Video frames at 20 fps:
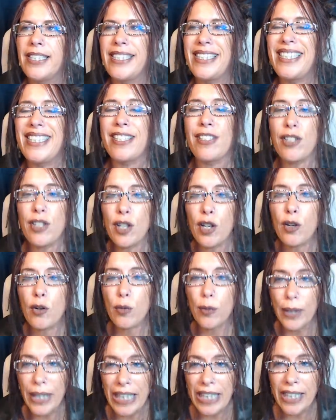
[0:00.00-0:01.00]

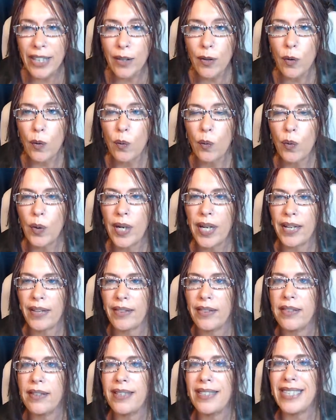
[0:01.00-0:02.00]
disagreed
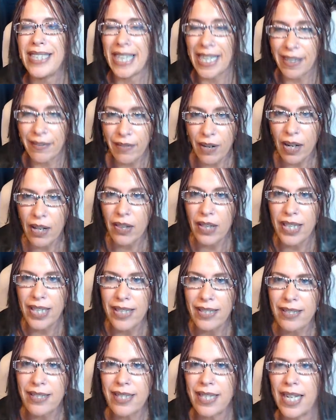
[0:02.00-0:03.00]
with Dave on
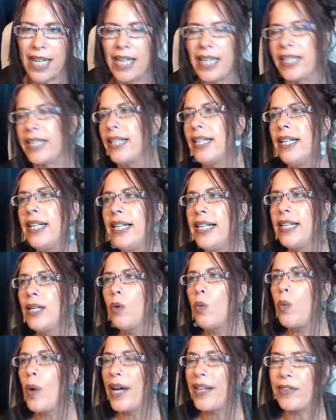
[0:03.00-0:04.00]
this that
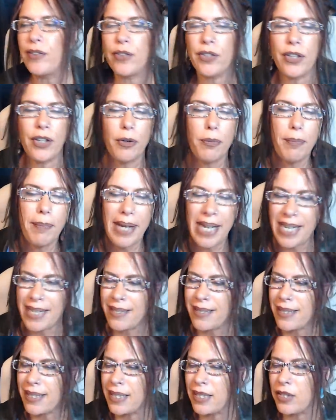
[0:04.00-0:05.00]
whether they're
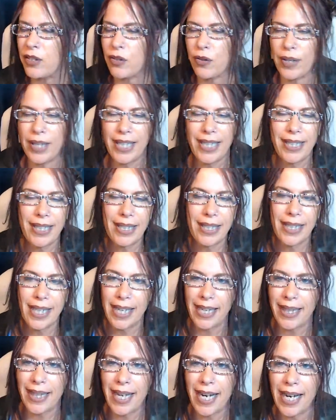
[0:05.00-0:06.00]
Masons or anything
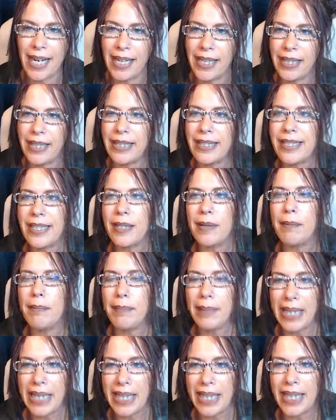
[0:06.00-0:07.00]
like that, to
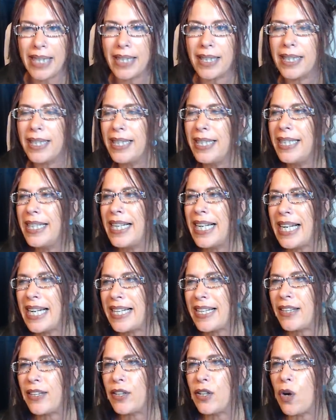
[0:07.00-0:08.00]
me,
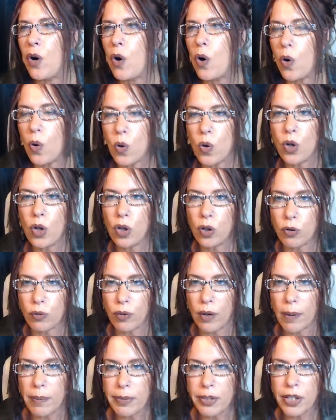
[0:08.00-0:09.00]
the whole
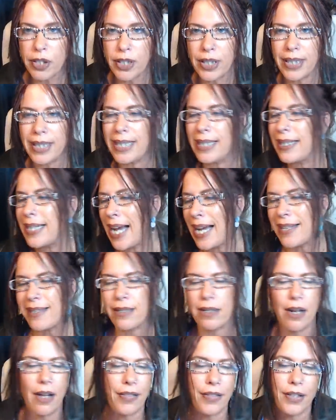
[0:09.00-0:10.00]
corruption
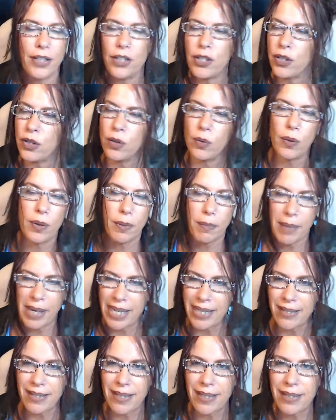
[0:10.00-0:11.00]
has nothing to do with
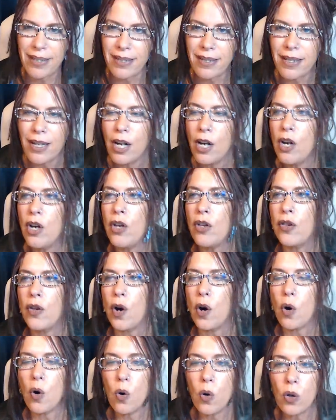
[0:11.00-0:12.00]
Masons.
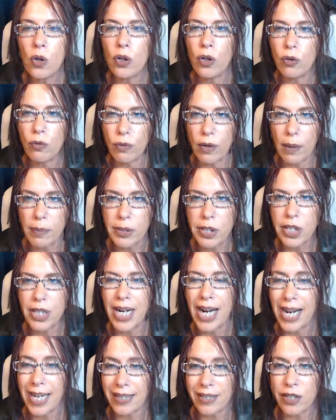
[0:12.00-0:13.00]
The whole corruption
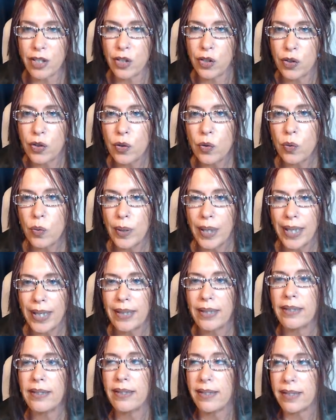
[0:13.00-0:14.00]
has to do with